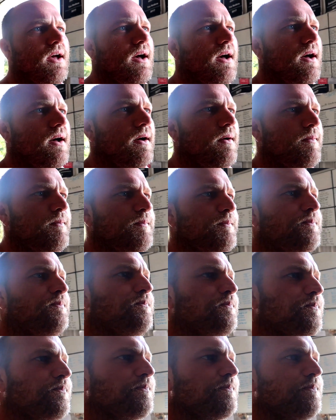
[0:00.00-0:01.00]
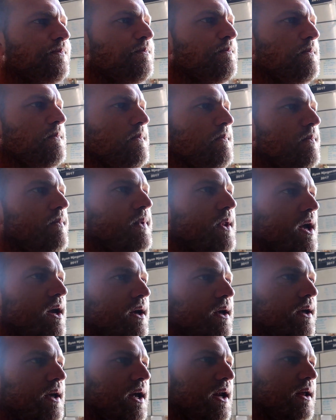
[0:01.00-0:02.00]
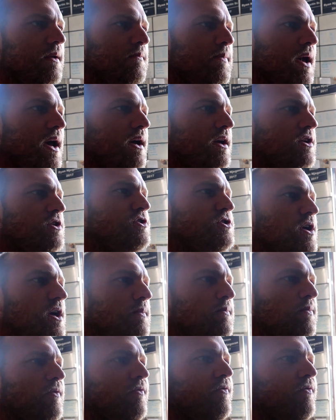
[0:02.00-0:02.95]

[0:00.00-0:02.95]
Um, get him back in shape